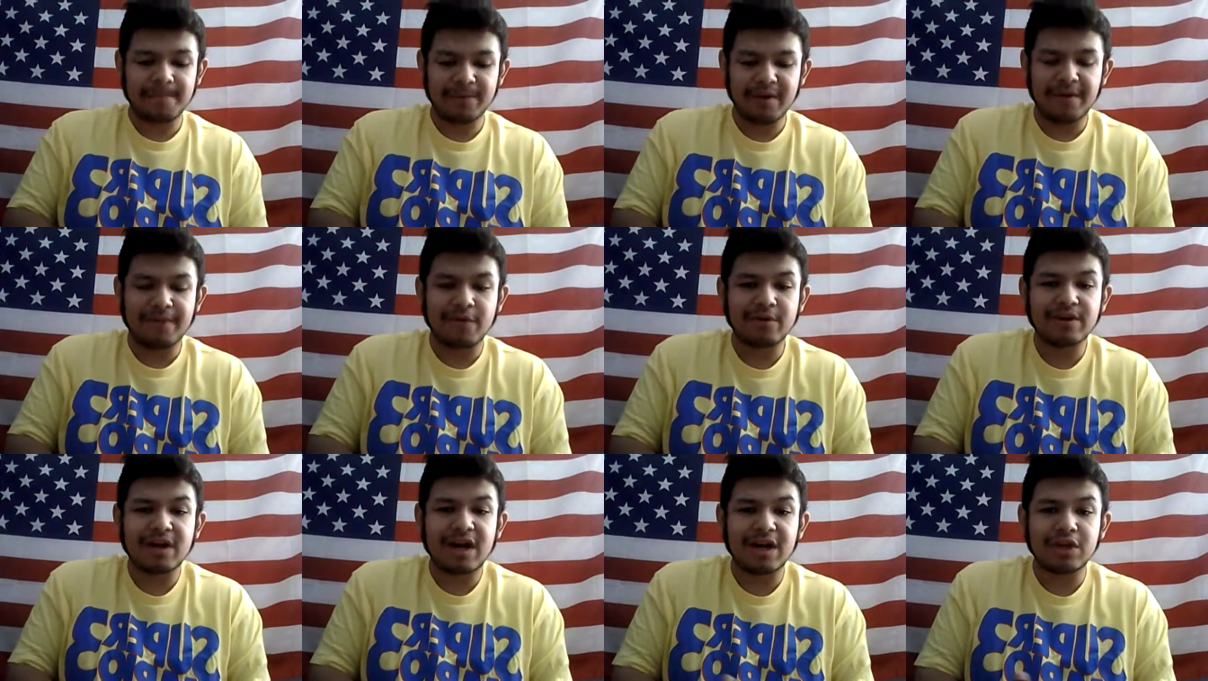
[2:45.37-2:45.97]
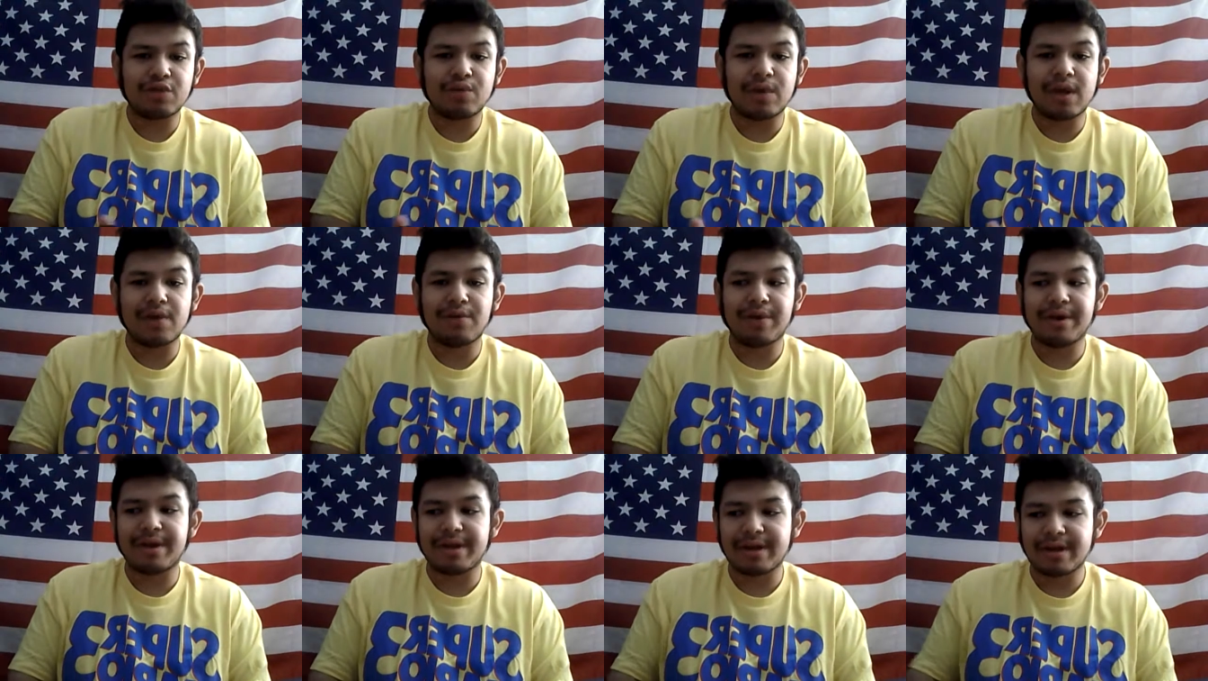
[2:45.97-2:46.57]
if we're not, you
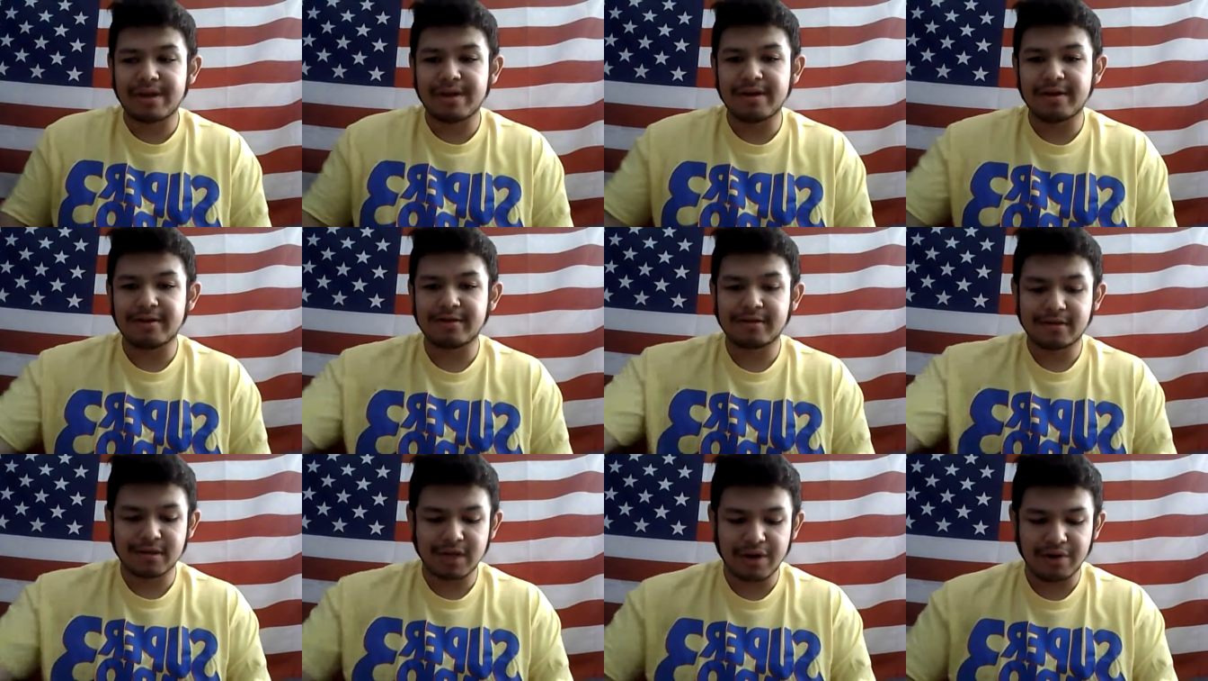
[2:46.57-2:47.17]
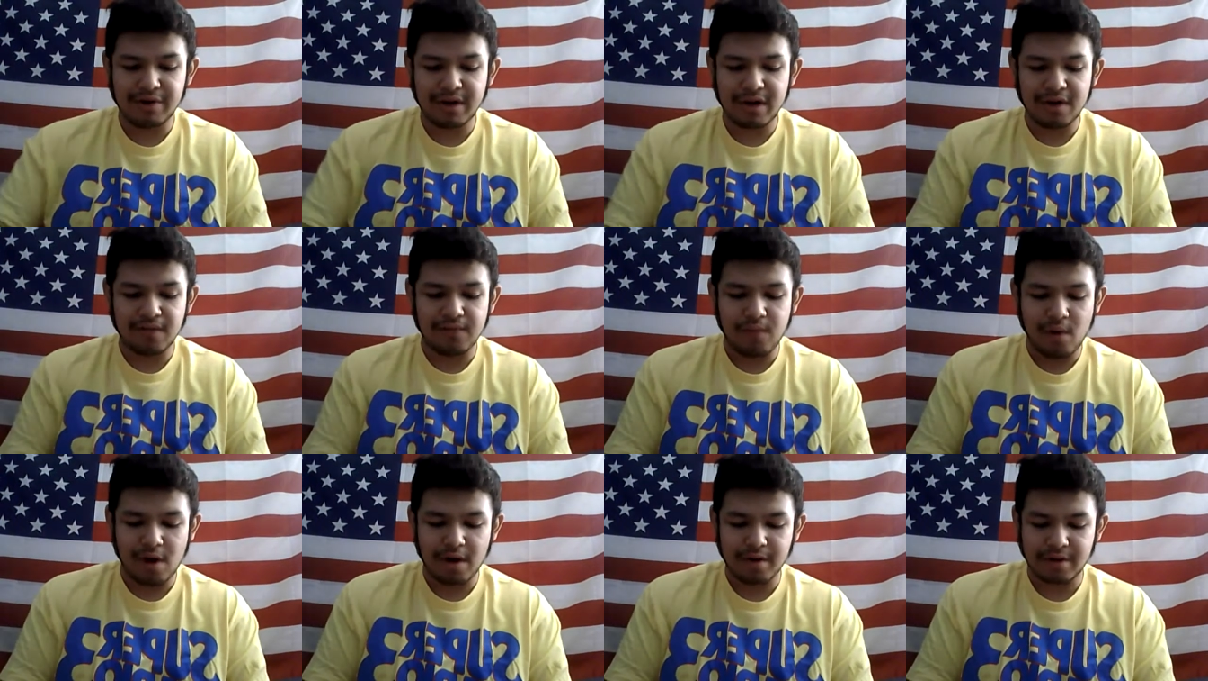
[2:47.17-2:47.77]
hear it, is Serenade
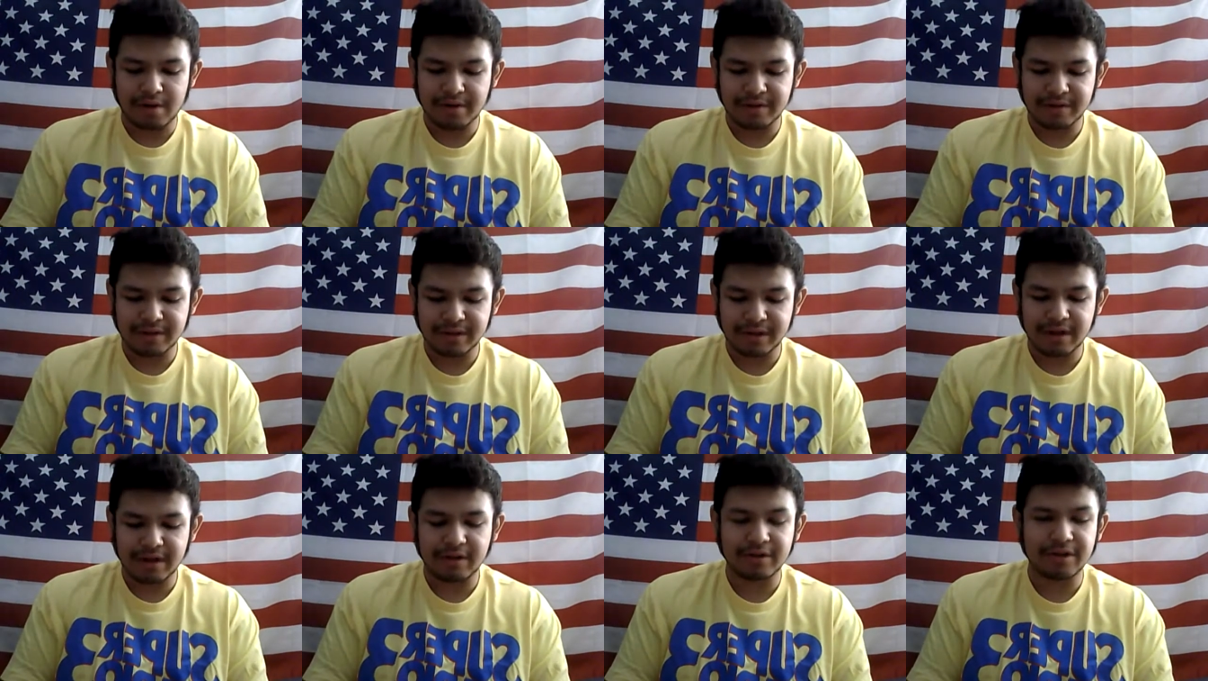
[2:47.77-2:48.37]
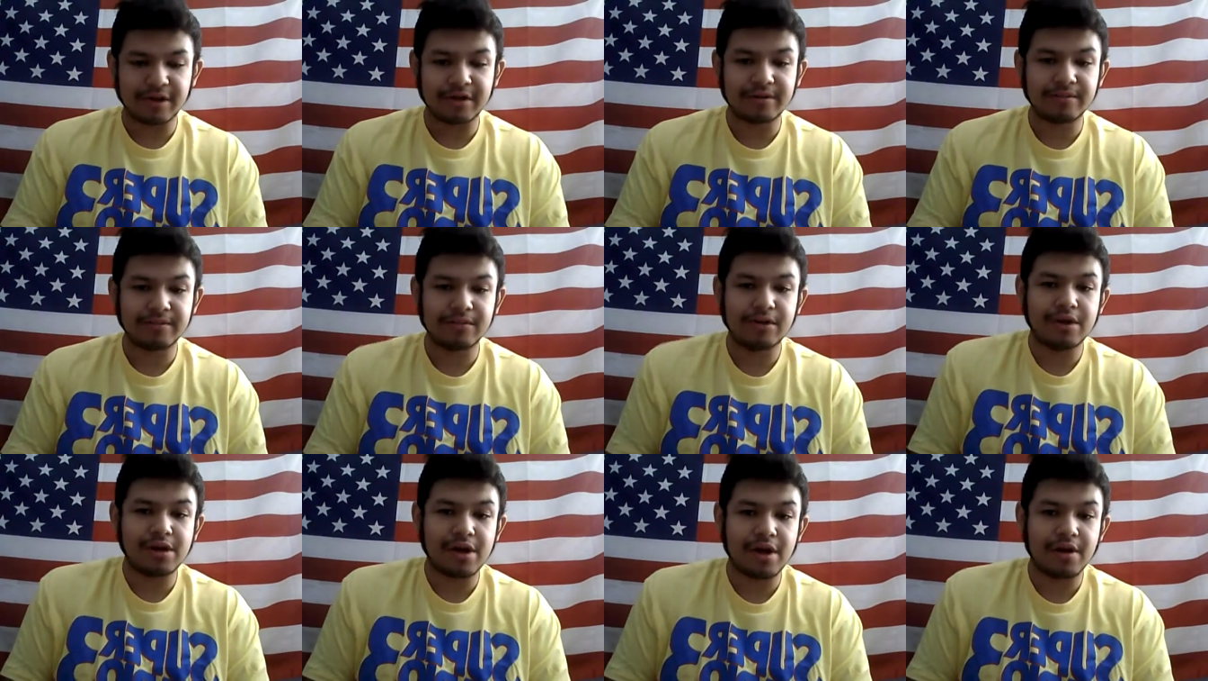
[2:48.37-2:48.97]
of Water, Zelda,
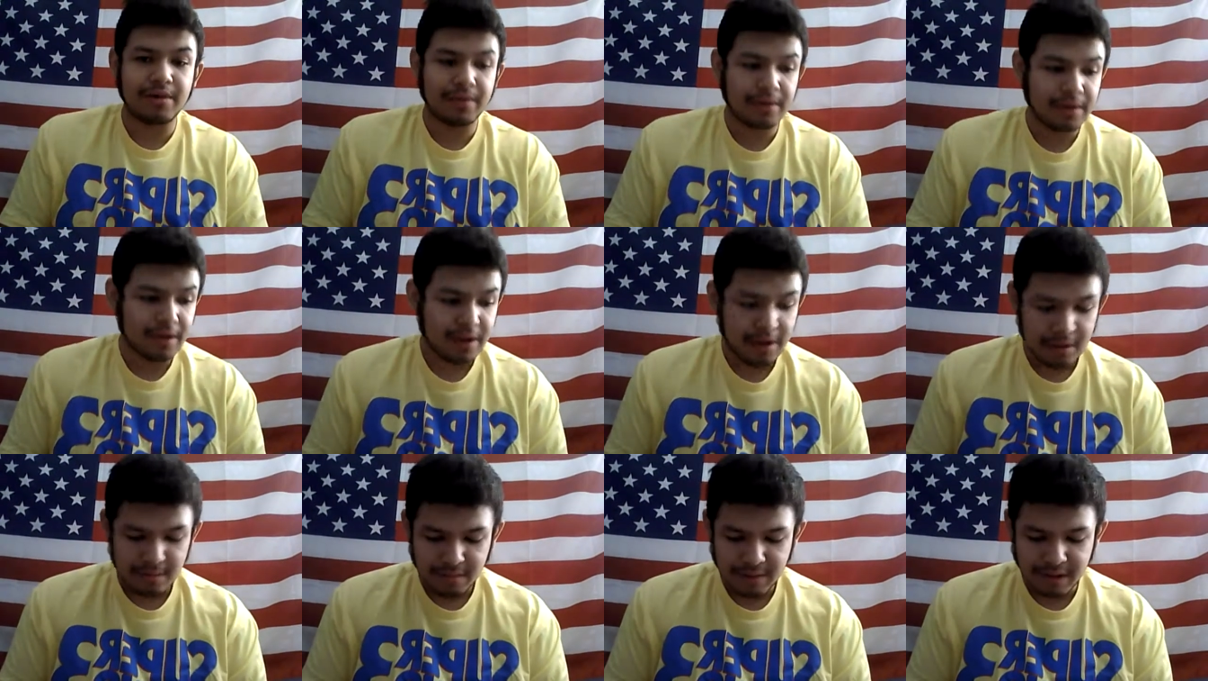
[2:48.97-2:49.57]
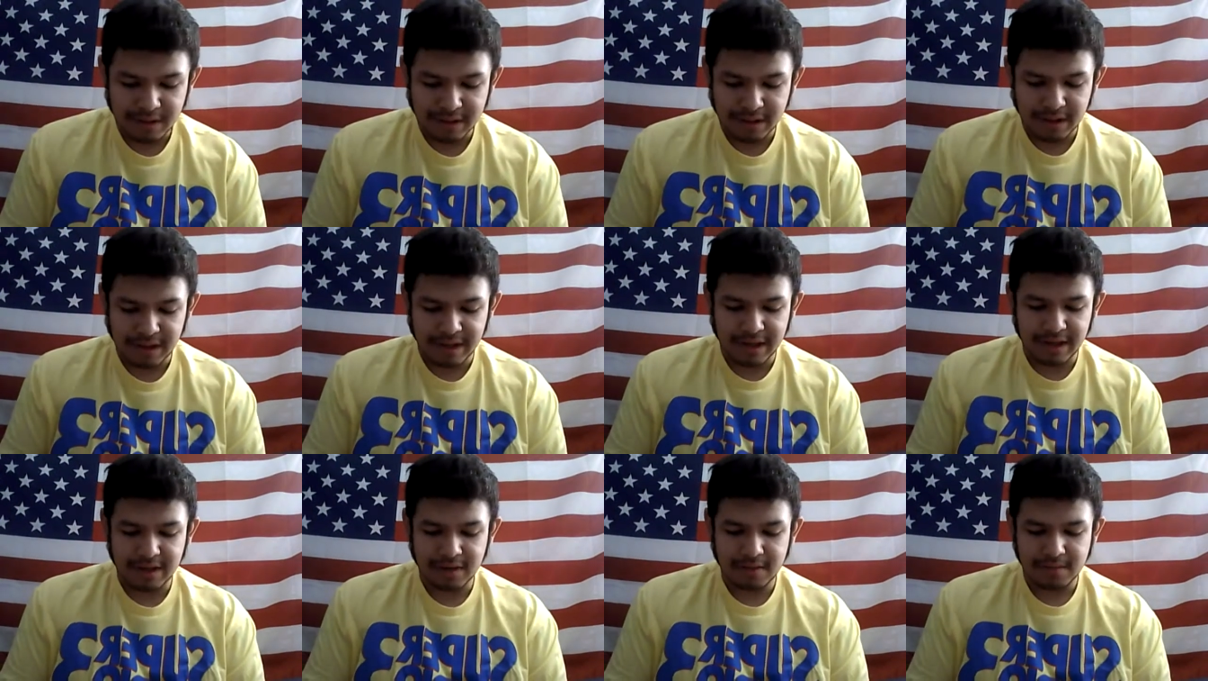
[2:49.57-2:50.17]
you know, because I
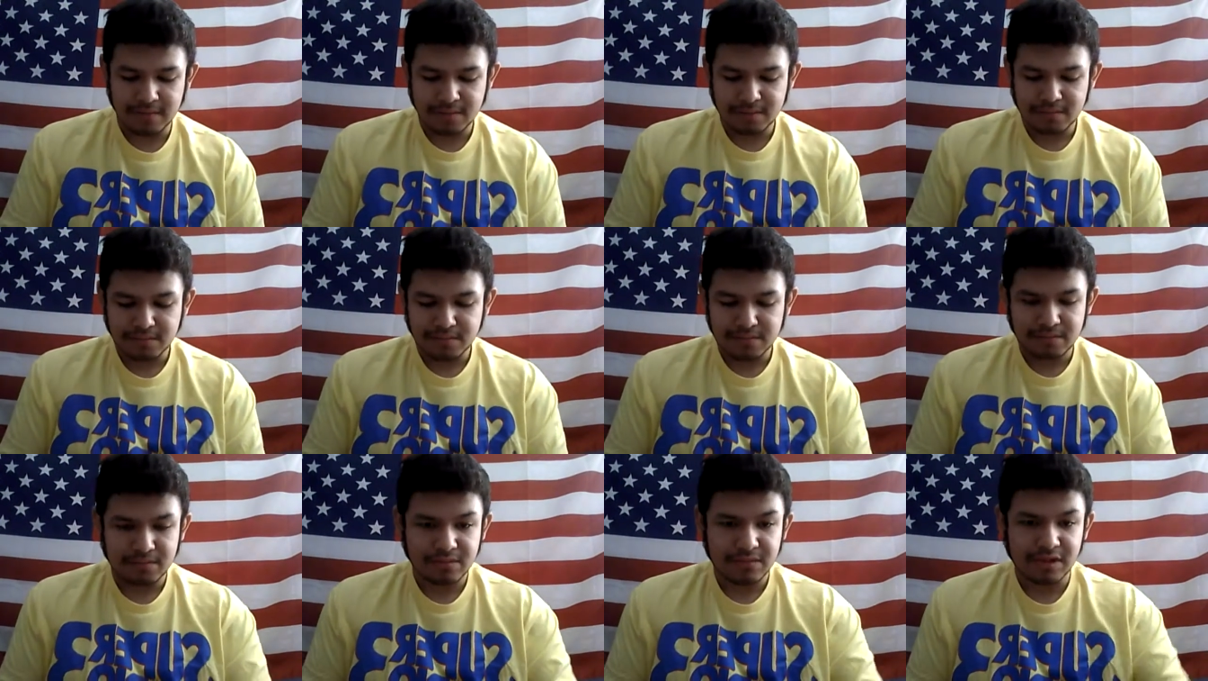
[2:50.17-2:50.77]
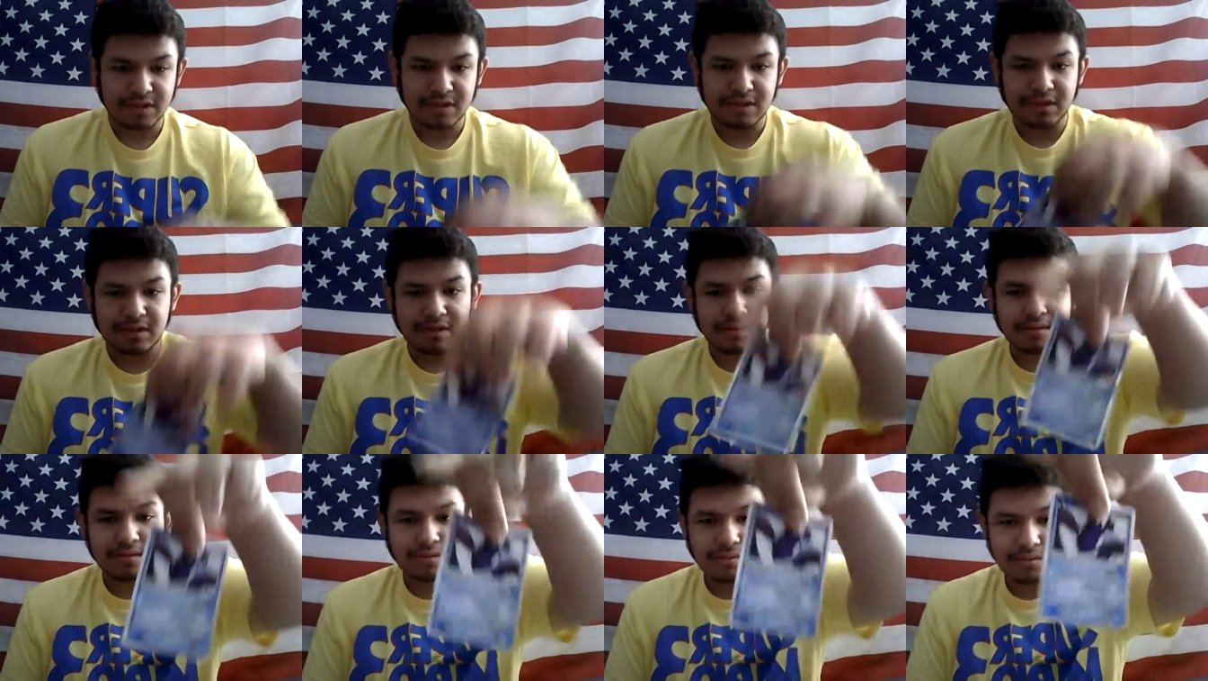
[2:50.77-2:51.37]
like it. Let's
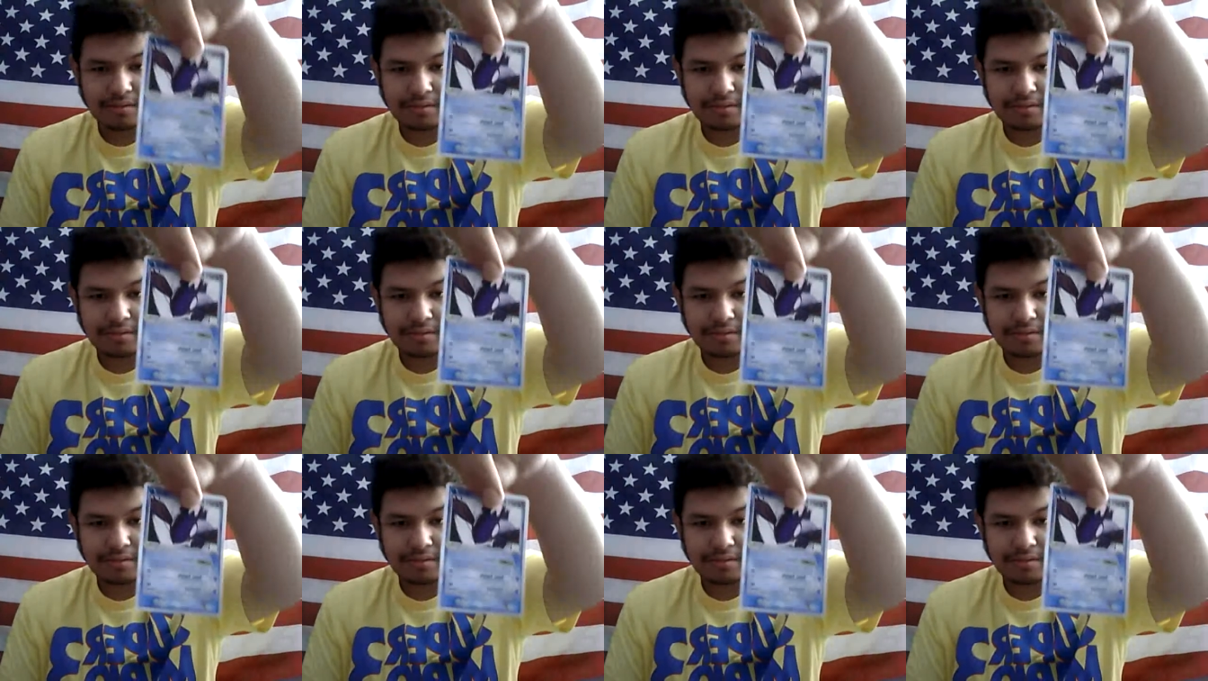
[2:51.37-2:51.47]
see.